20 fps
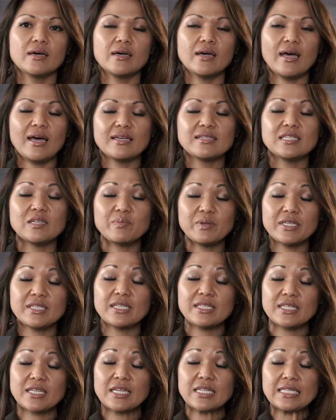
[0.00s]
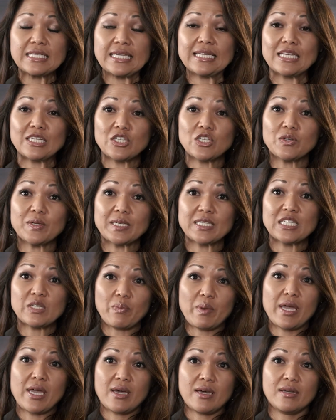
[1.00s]
As the business continued to
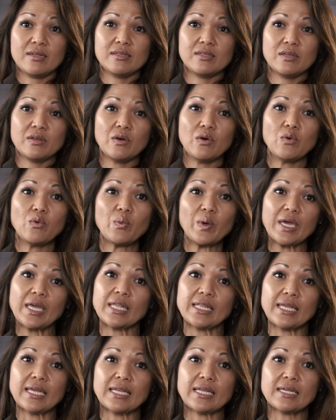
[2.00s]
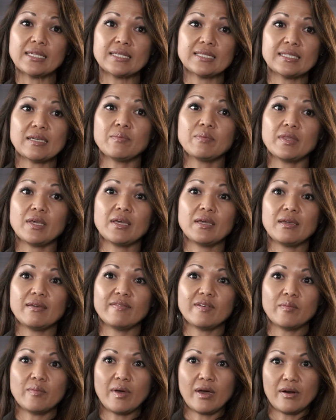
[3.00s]
expand, we needed something
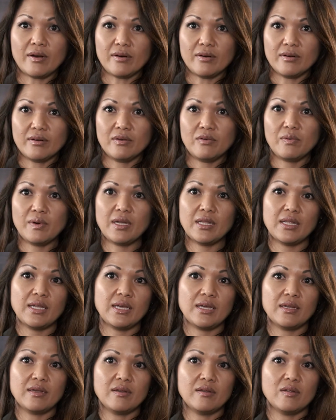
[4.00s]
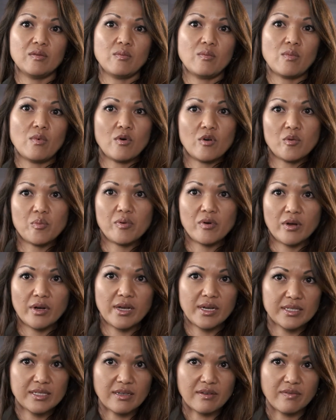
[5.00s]
even better. We needed more
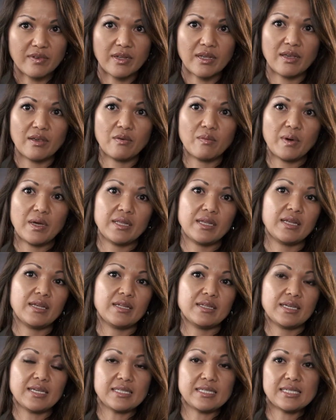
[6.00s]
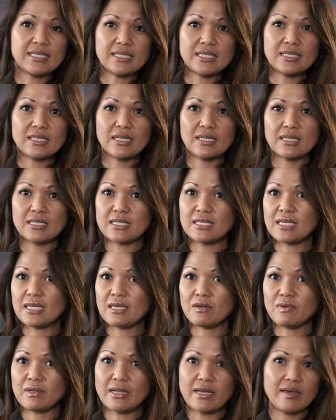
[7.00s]
productivity, we needed
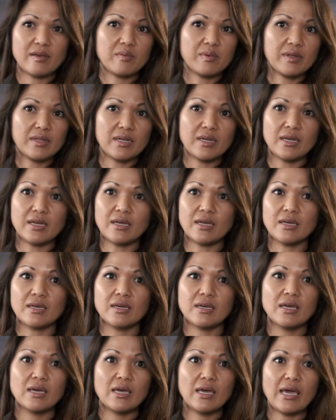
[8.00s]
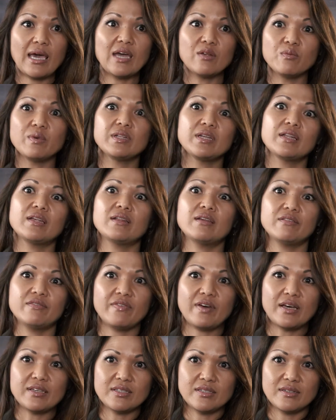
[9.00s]
consistency, reliability, and we needed it
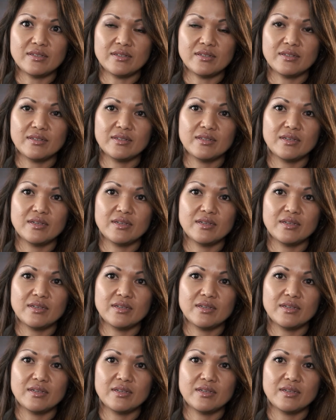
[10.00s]
faster.